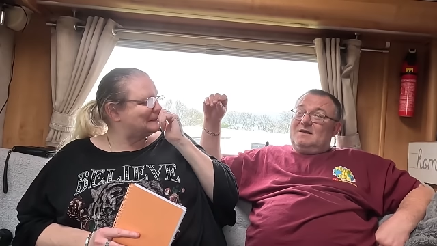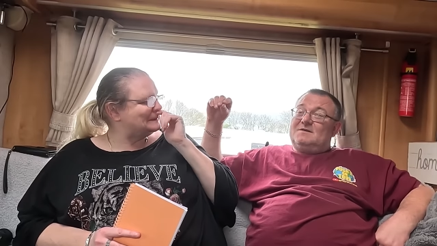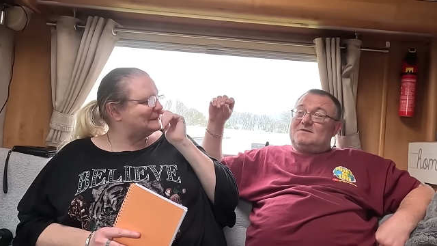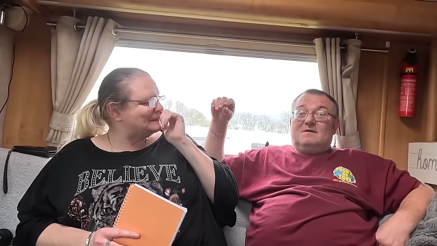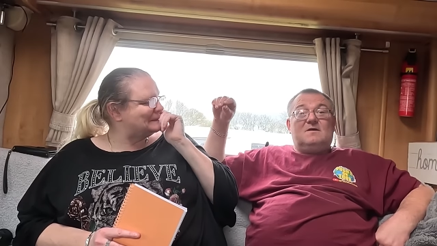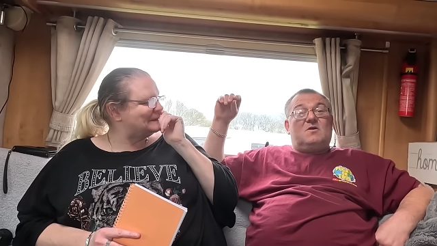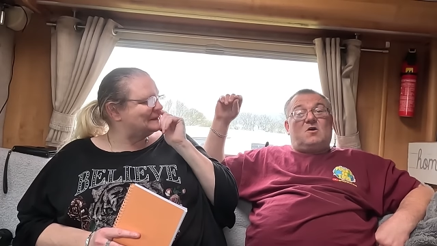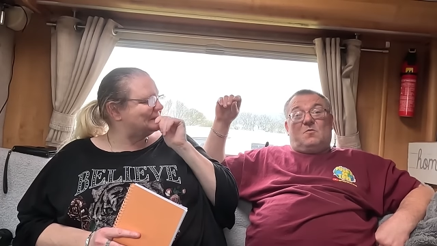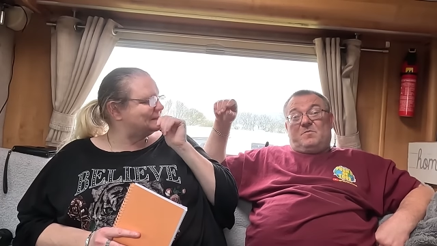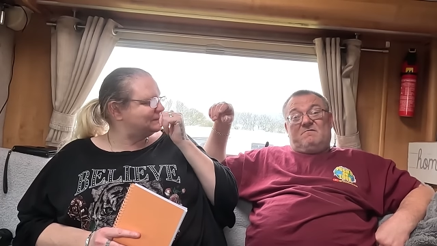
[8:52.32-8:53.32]
Speaker 1: is
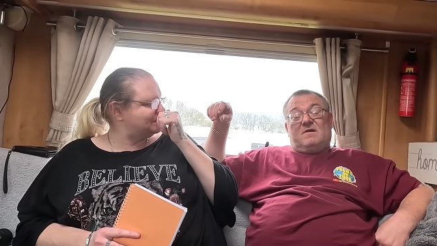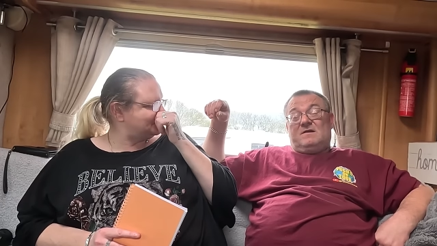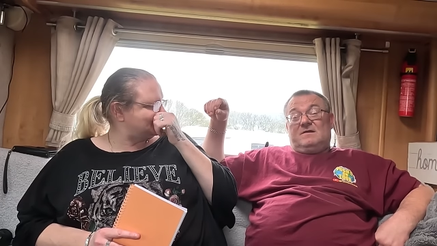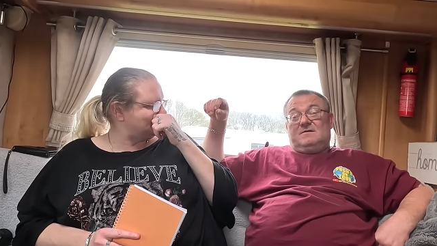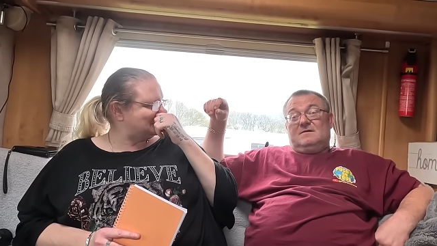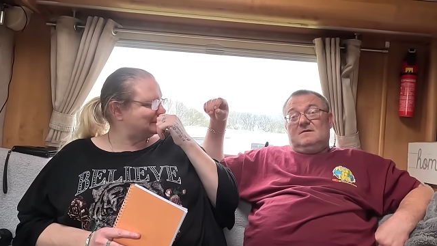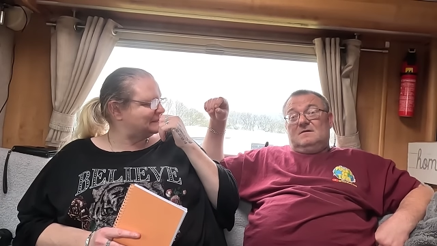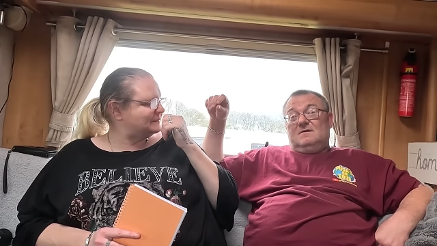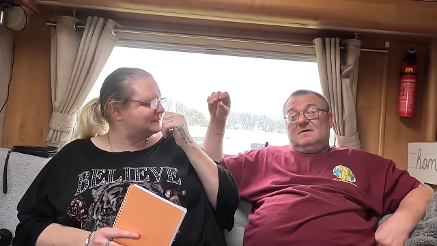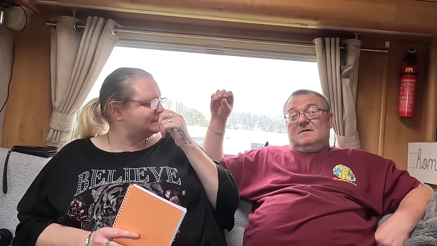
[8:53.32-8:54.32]
copyrighted
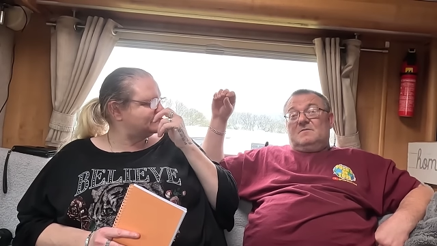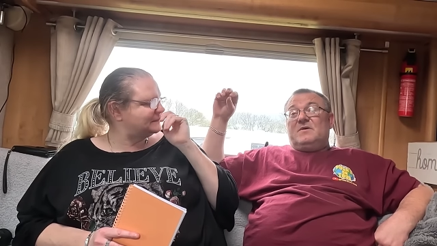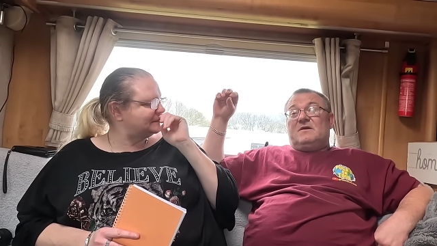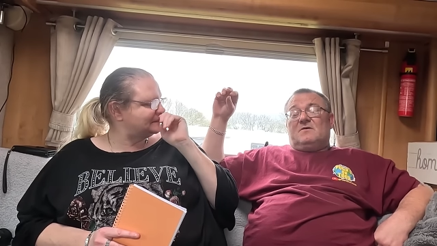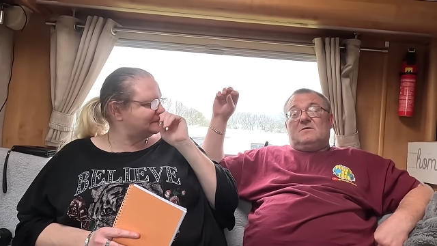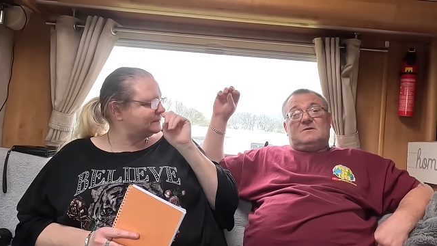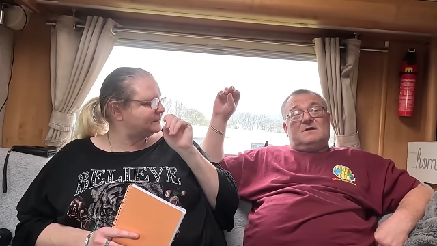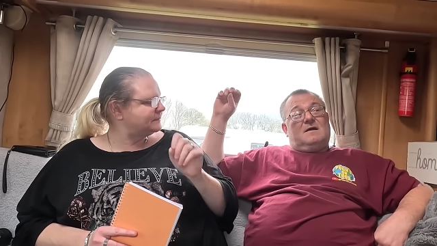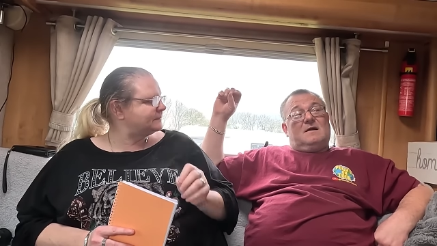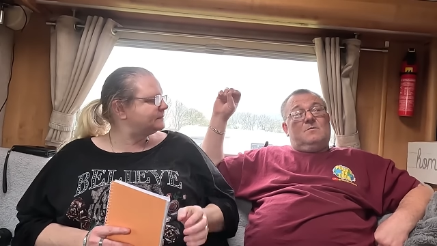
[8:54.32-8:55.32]
because
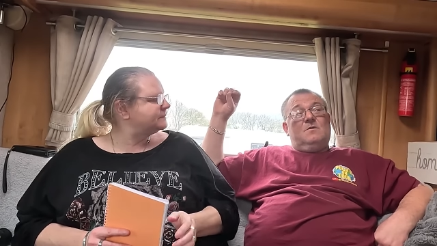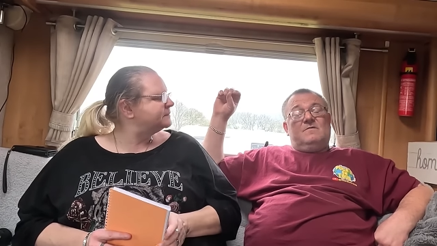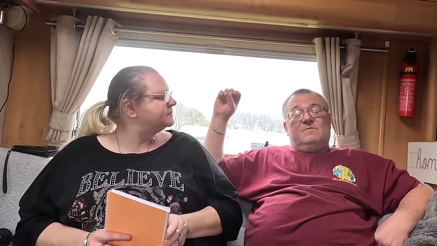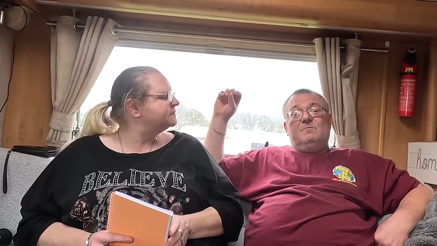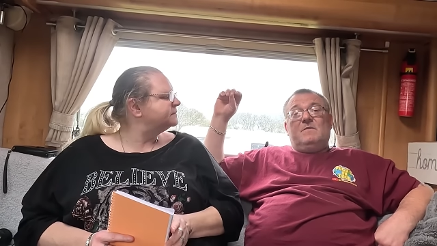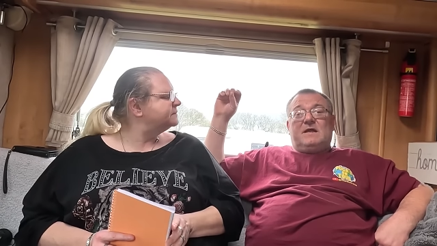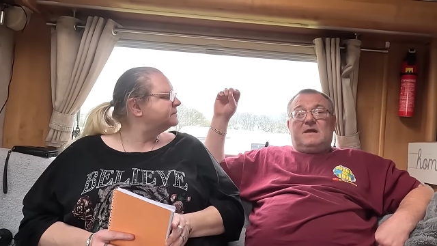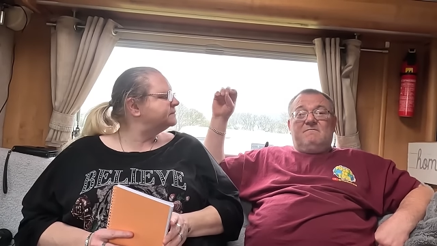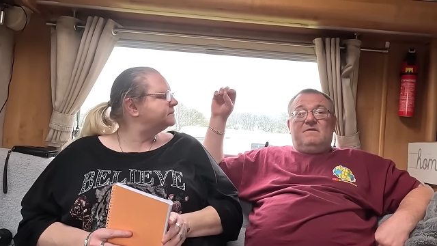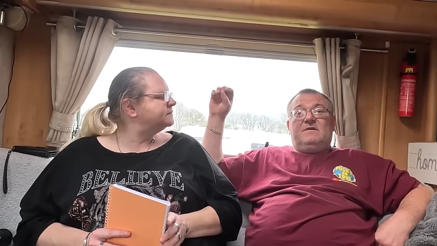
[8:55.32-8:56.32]
our
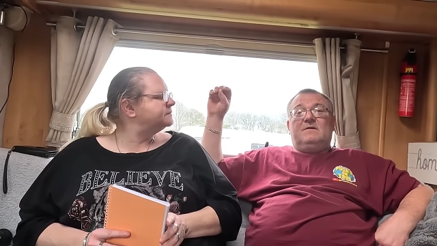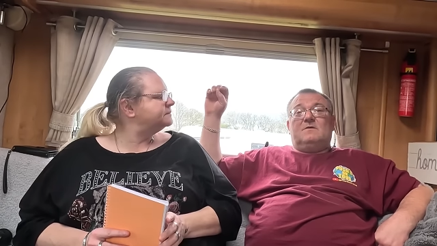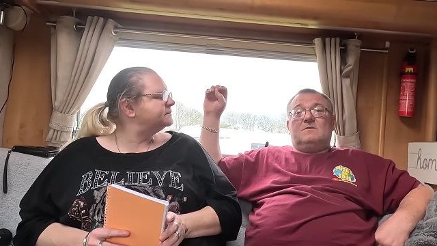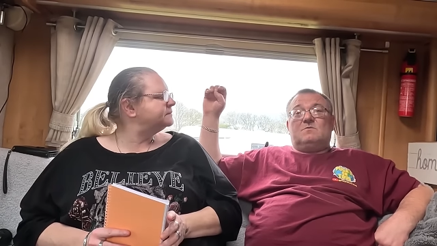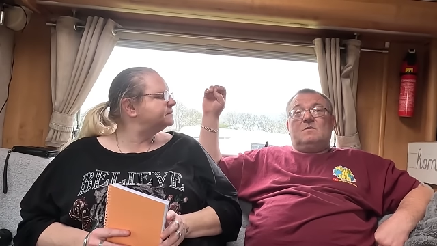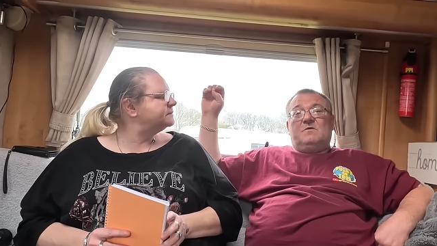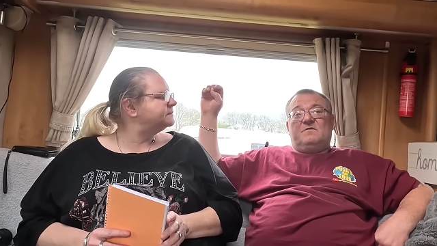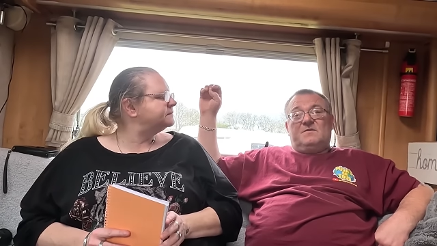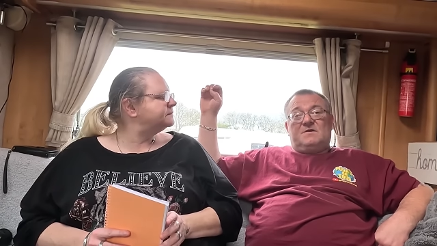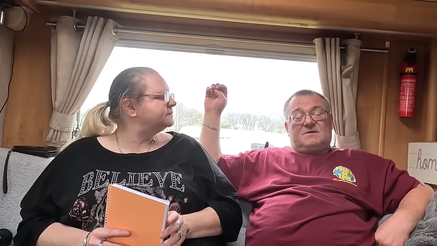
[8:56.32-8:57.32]
making videos when we
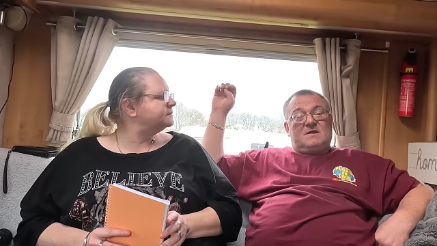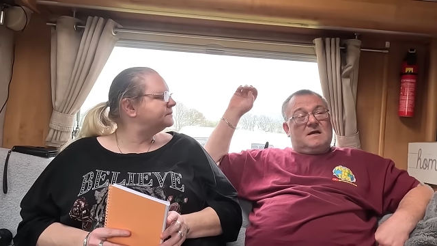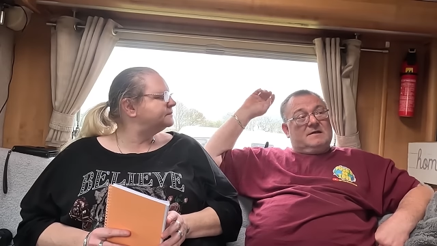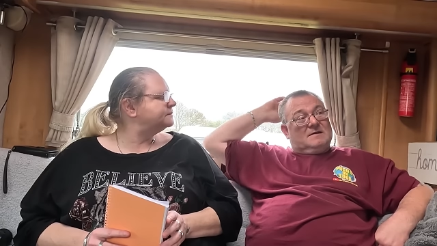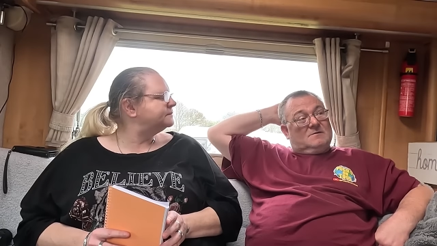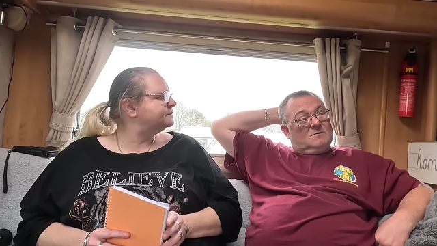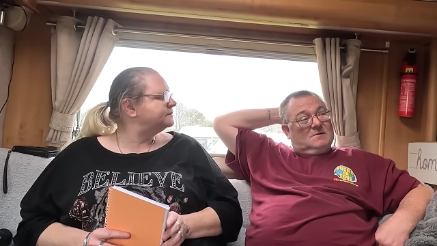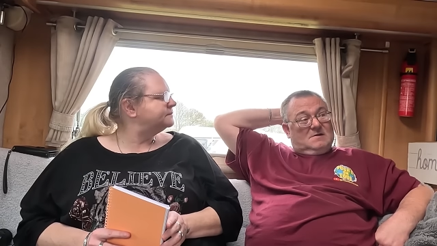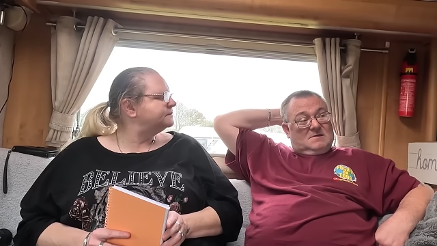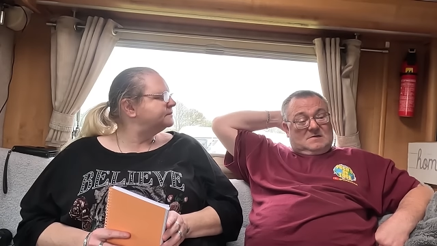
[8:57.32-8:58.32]
first started out,
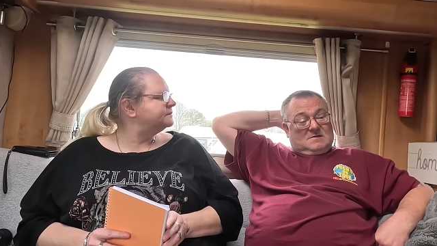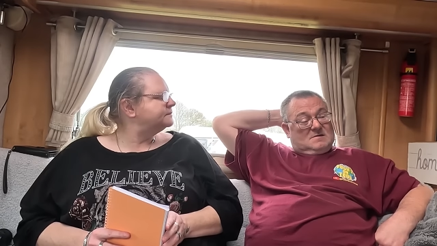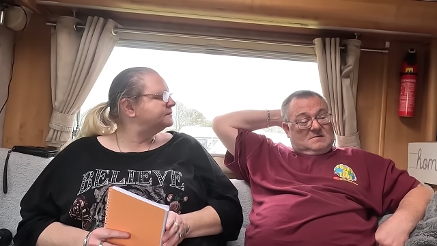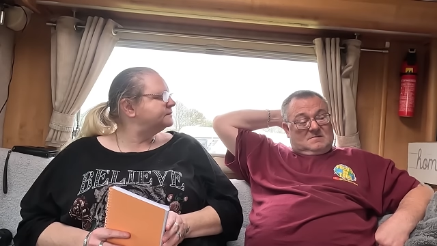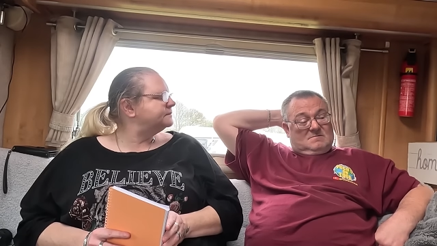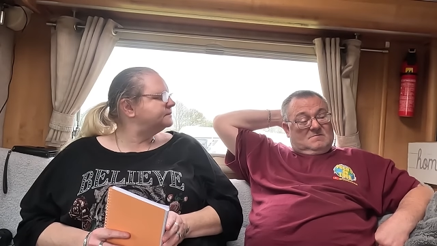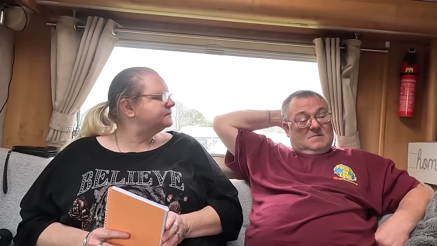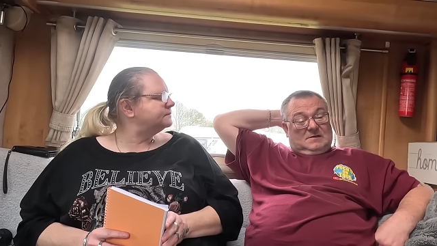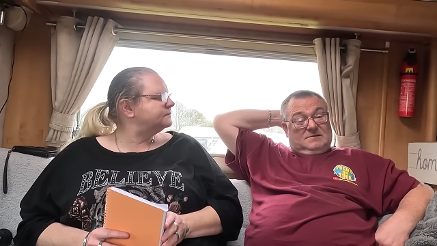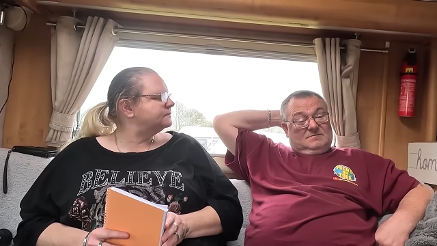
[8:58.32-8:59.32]

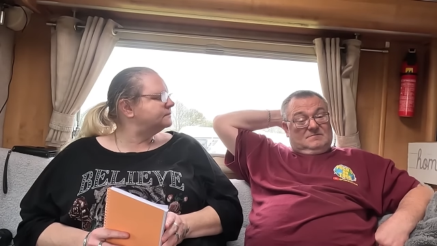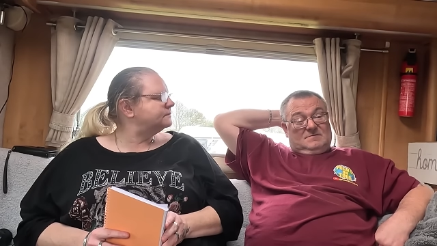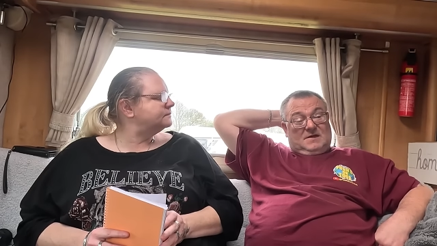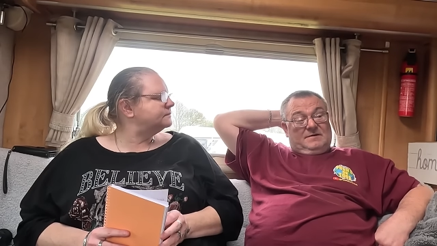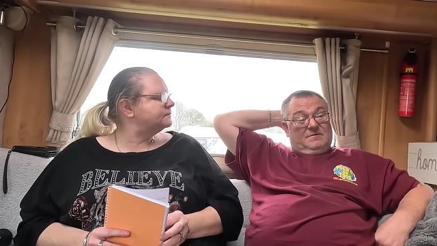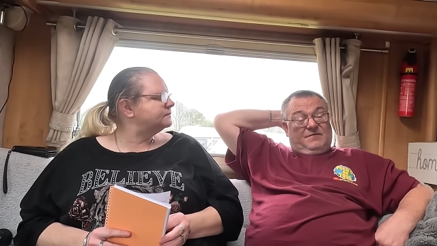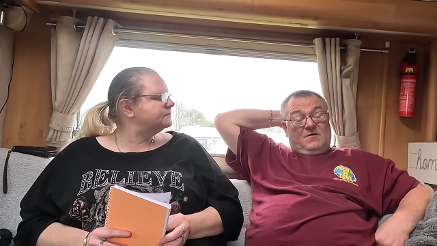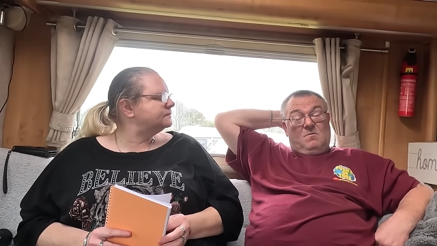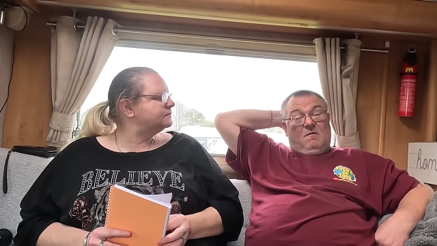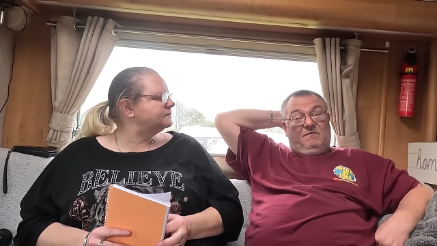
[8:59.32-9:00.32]
well, and a
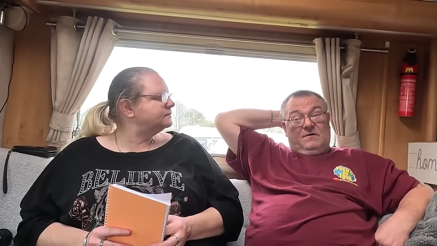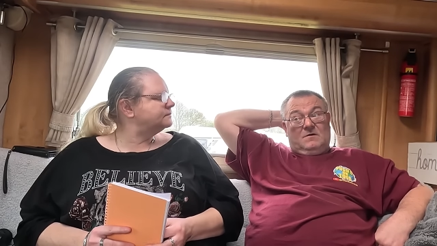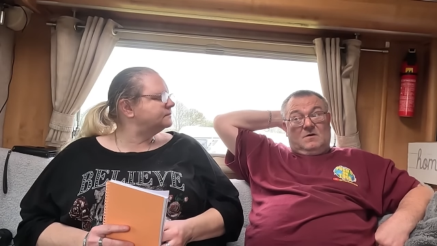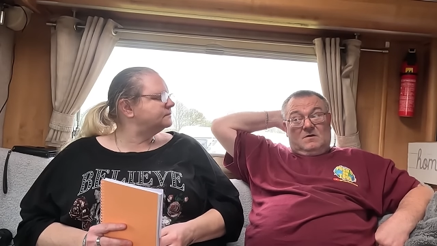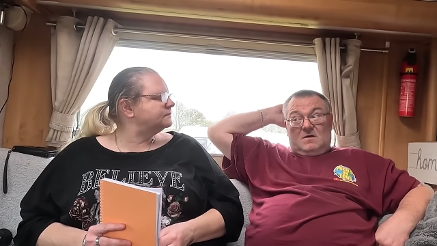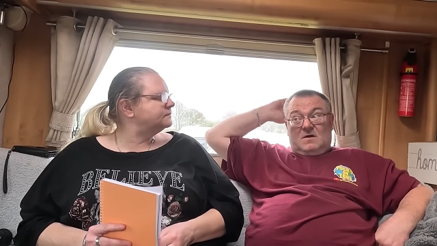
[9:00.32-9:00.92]
few months ago,